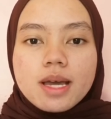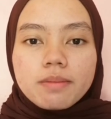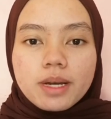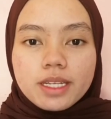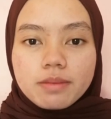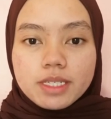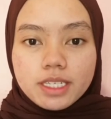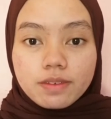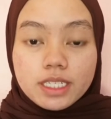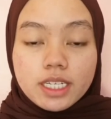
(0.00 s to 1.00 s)
My name is
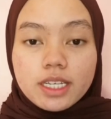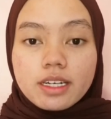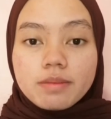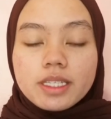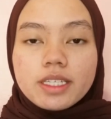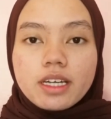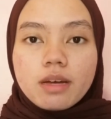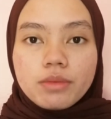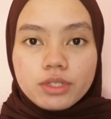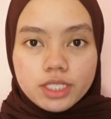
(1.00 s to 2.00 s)
Eva Shahira binti
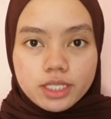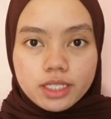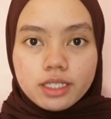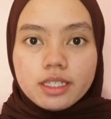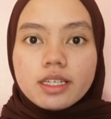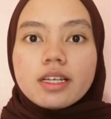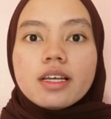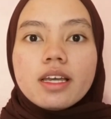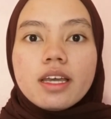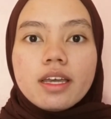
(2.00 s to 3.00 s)
Abdul Jalil
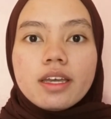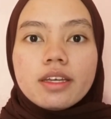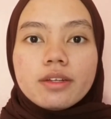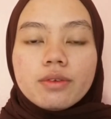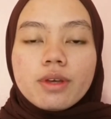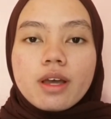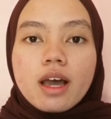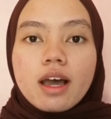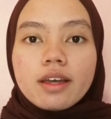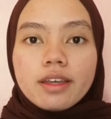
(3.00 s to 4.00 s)
and
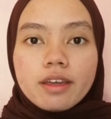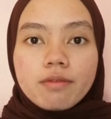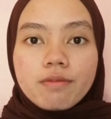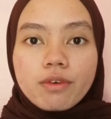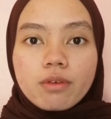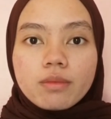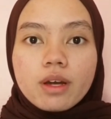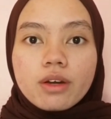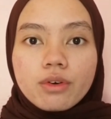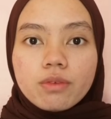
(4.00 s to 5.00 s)
I am from
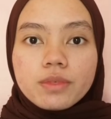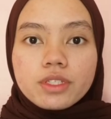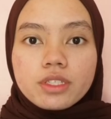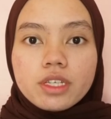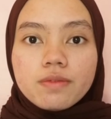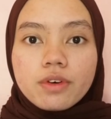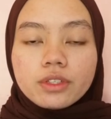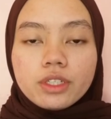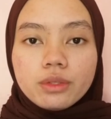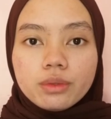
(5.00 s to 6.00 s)
group
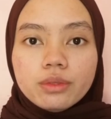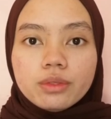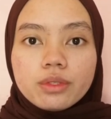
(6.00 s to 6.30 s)
C42.